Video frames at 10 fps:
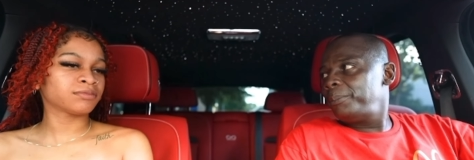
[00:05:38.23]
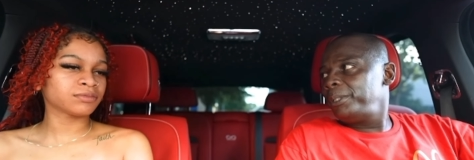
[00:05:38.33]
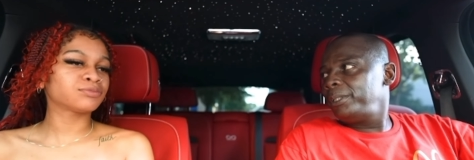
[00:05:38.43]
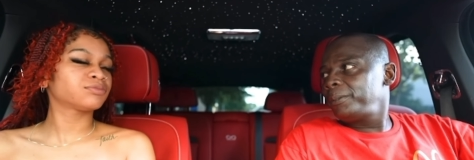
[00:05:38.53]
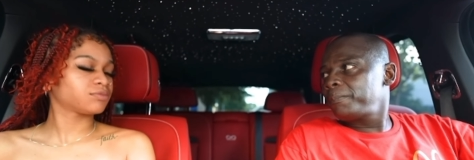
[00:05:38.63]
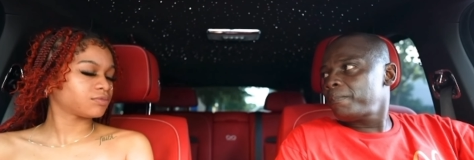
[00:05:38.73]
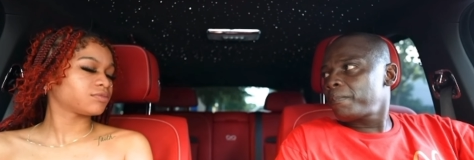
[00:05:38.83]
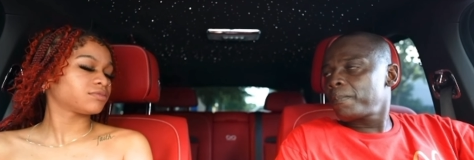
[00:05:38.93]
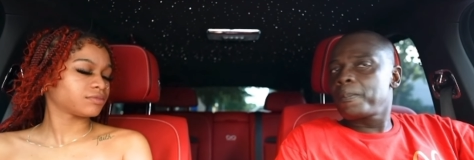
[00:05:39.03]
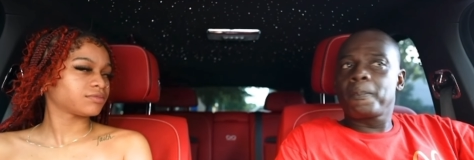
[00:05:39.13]
Speaker 1: I mean,
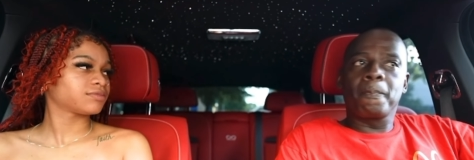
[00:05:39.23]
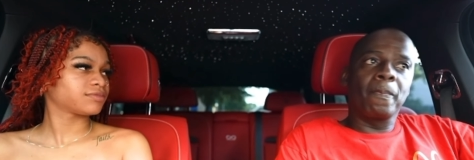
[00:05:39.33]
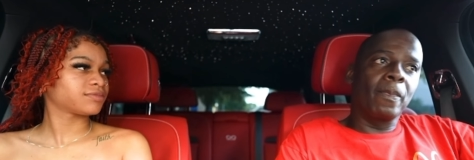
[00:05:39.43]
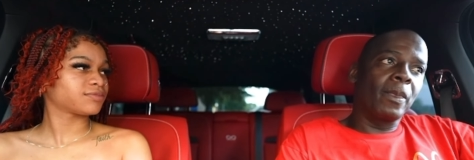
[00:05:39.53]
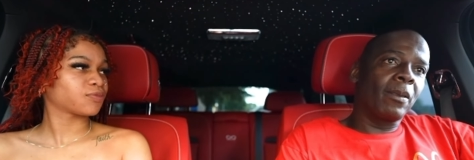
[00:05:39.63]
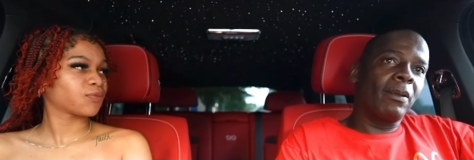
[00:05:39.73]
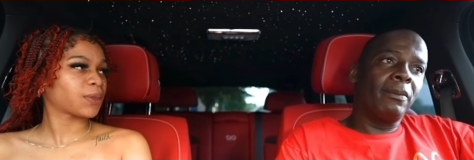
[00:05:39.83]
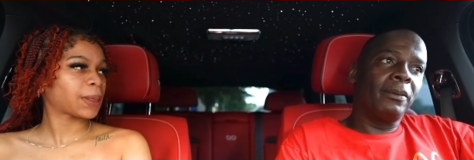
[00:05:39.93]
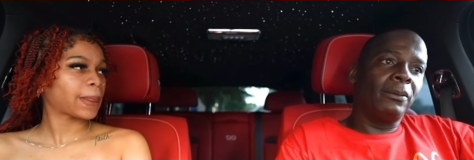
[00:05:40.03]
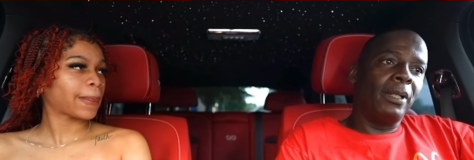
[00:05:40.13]
hmm.
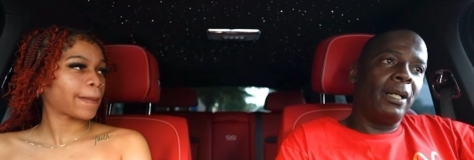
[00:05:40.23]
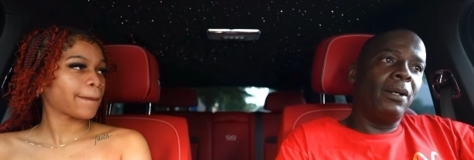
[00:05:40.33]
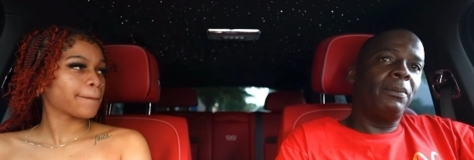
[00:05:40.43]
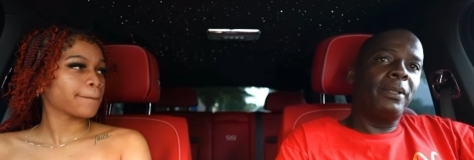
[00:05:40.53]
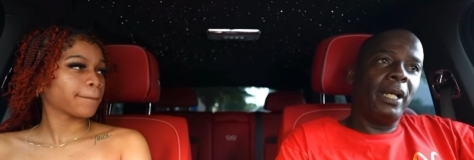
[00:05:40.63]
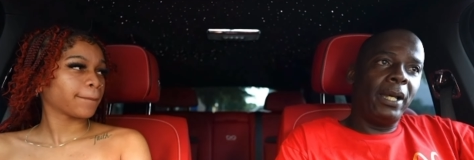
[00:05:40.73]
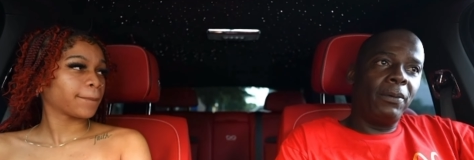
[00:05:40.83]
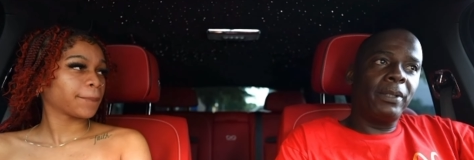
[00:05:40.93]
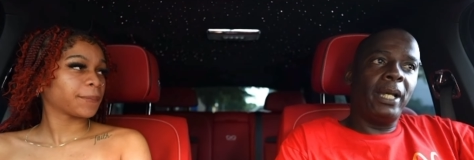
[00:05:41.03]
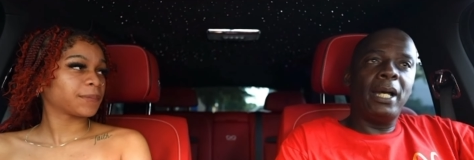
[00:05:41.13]
ah, okay,
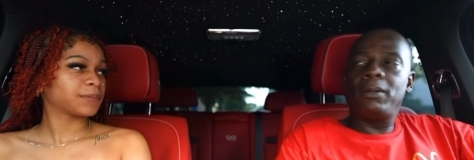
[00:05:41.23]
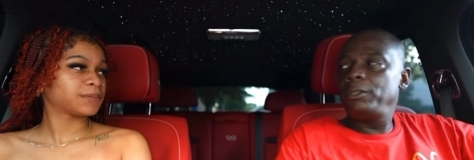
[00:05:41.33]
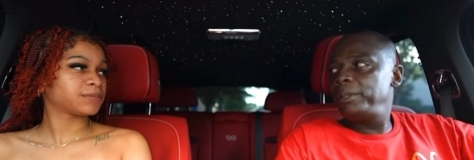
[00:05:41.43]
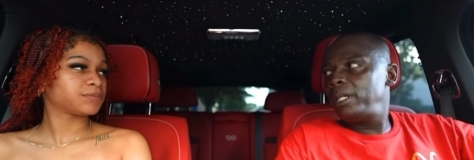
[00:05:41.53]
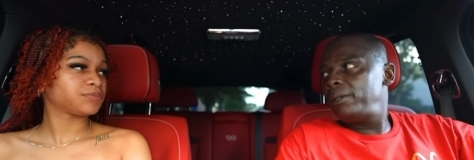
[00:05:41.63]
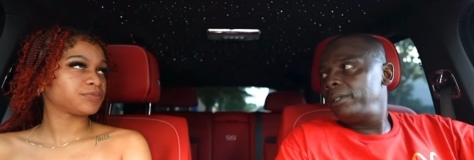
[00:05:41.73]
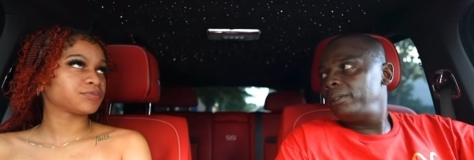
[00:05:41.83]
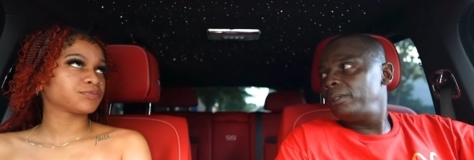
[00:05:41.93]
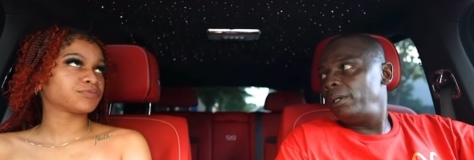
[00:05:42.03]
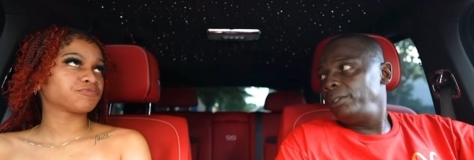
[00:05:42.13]
okay. How long you been out
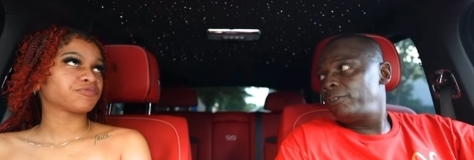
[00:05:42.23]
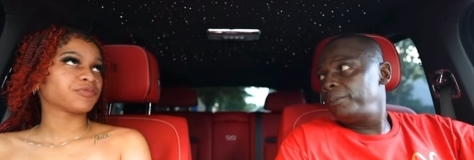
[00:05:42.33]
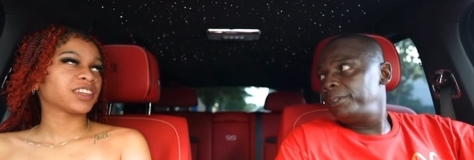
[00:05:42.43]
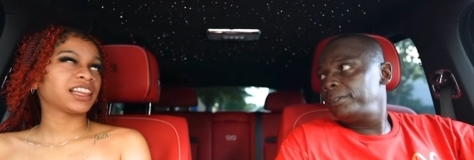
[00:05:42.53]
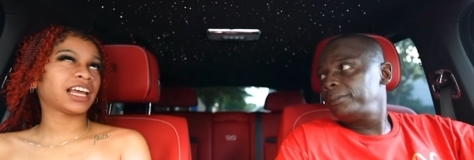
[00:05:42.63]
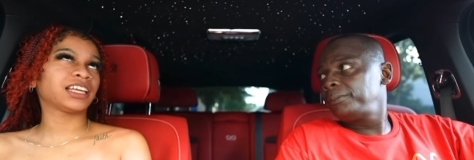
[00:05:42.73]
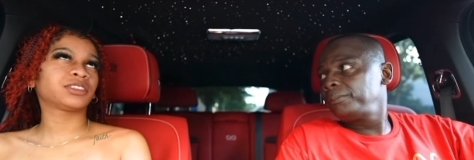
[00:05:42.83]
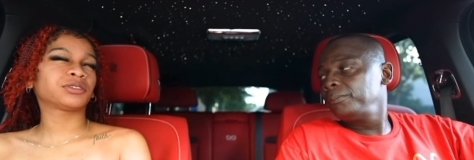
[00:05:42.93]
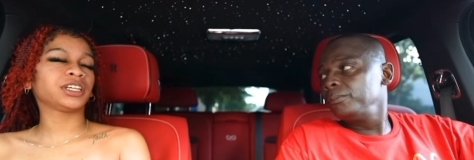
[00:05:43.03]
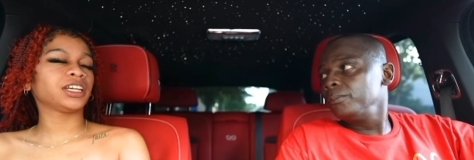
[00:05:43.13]
here? Are you from here?
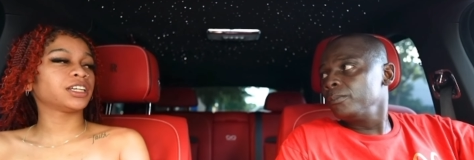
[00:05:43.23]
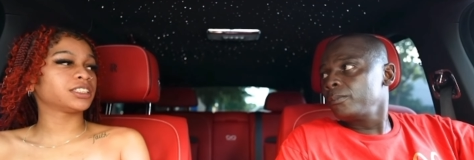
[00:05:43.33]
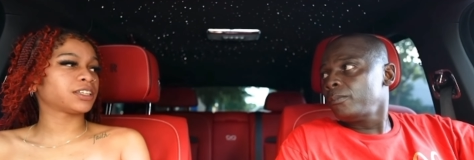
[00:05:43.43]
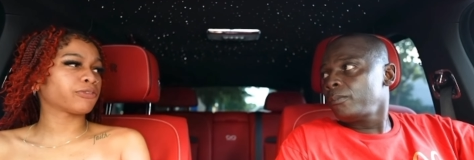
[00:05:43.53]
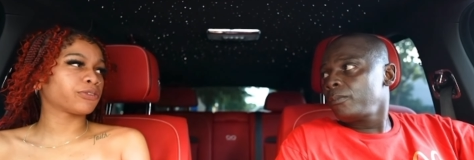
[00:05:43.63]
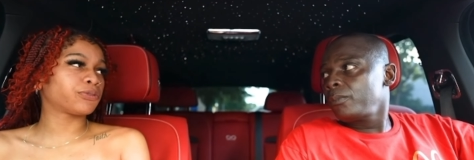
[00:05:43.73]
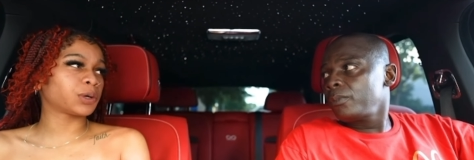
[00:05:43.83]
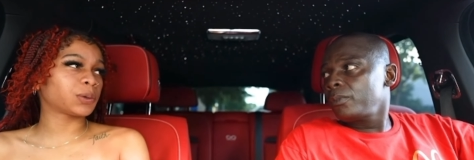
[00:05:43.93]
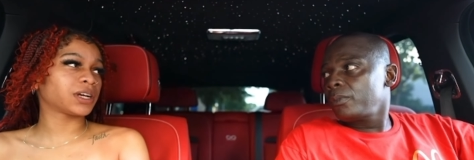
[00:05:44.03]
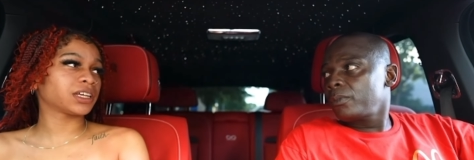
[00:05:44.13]
Like
Speaker 2: three years. I'm from
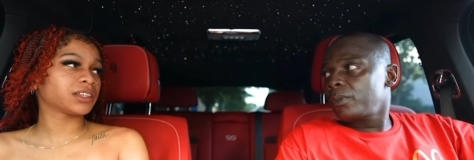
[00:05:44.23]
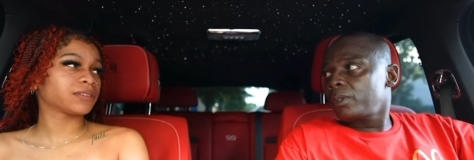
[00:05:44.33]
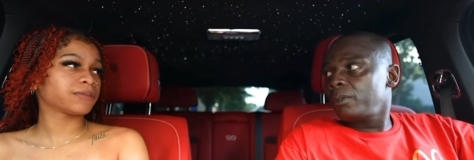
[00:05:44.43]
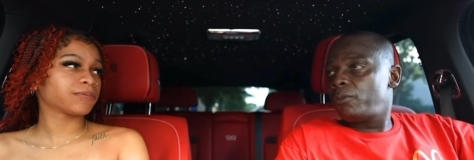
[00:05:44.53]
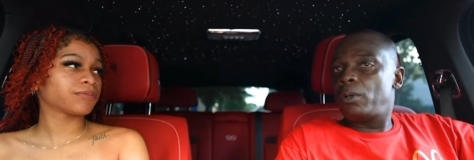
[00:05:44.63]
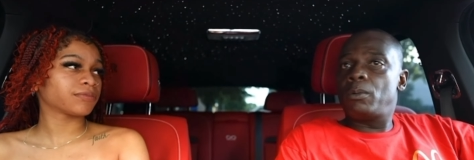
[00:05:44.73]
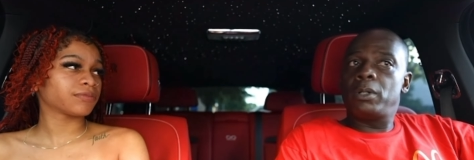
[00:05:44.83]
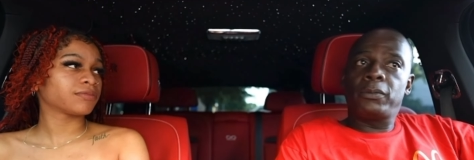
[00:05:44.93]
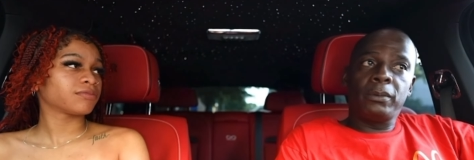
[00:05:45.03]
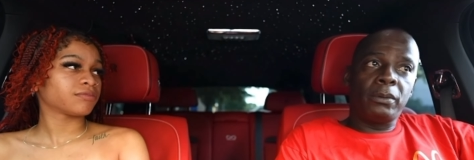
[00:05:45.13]
Fort Worth.
Speaker 1: Fort
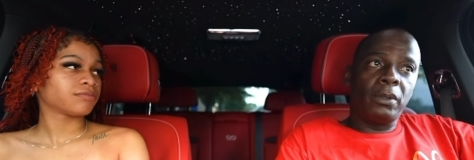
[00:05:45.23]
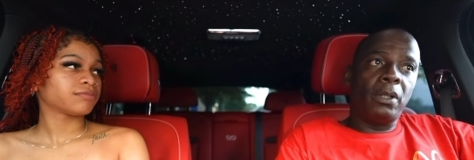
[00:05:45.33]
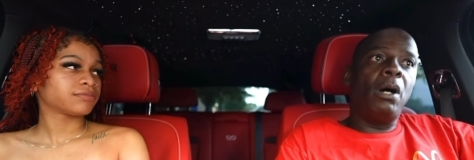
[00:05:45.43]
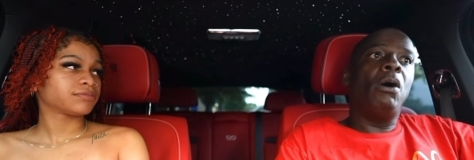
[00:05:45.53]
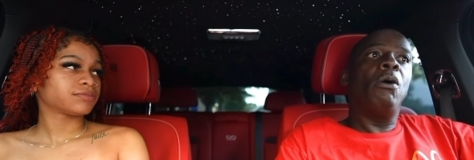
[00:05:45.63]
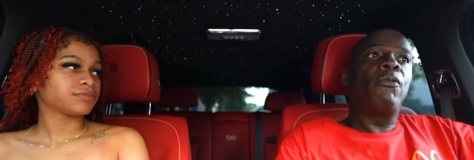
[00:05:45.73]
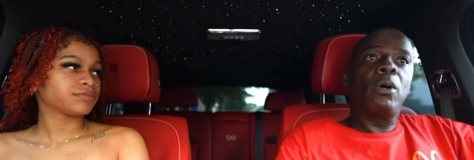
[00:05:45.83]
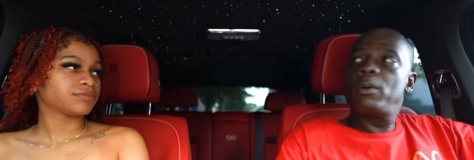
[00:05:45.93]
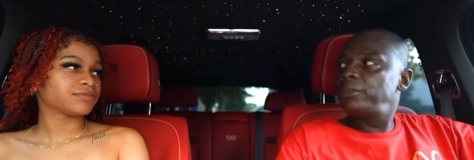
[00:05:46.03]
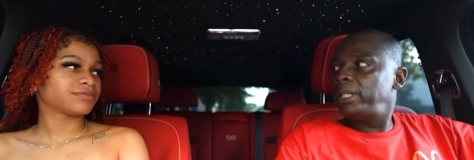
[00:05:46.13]
Worth. Oh,
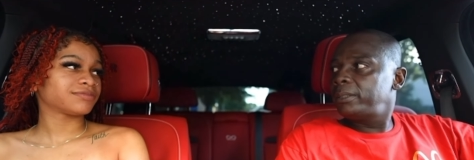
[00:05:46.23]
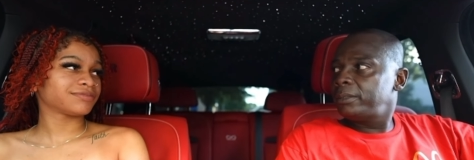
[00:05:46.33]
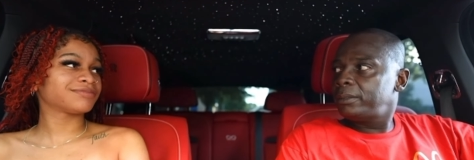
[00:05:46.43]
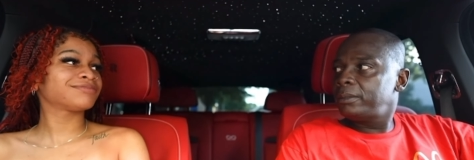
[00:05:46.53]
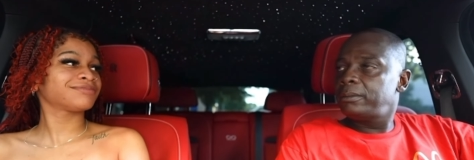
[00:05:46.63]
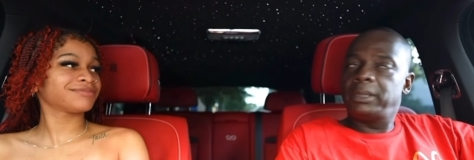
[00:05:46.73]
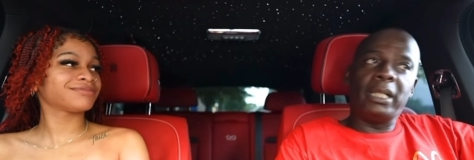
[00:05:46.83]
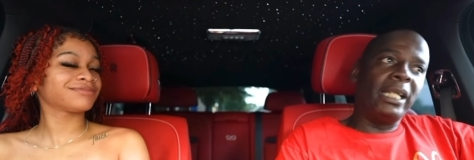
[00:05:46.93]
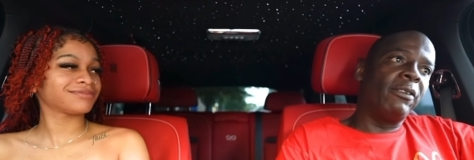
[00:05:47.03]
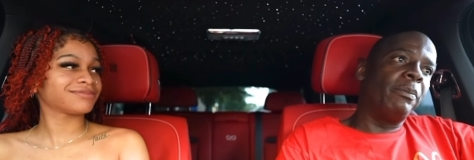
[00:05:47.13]
Fort Worth, Texas. Mm-hmm. See,
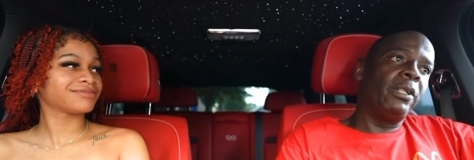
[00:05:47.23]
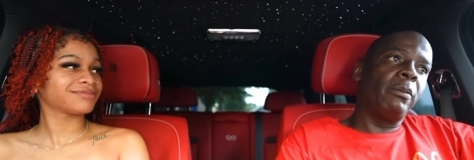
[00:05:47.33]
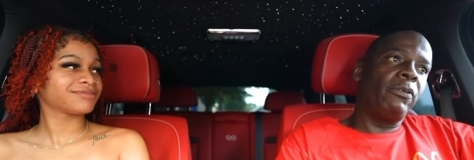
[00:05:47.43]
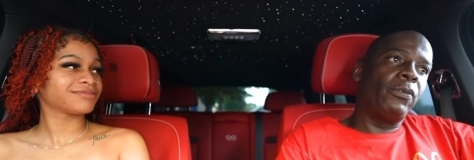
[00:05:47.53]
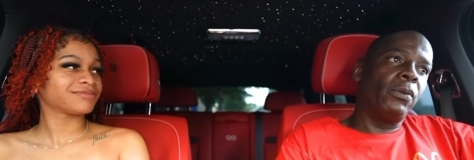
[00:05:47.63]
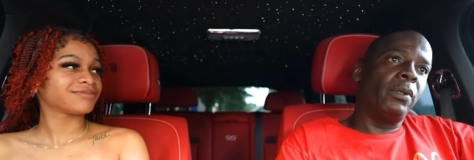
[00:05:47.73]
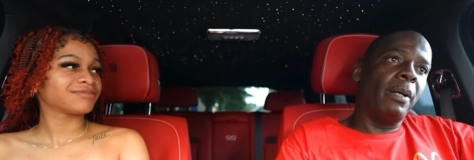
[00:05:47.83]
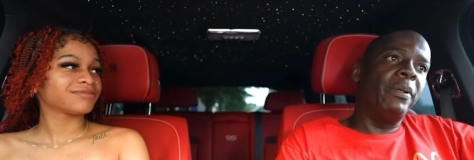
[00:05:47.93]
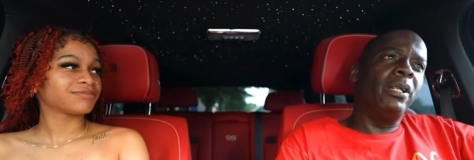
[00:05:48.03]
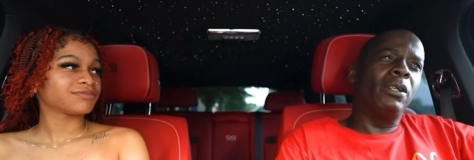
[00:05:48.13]
I've never been there before.
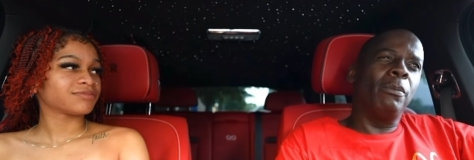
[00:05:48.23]
I've been here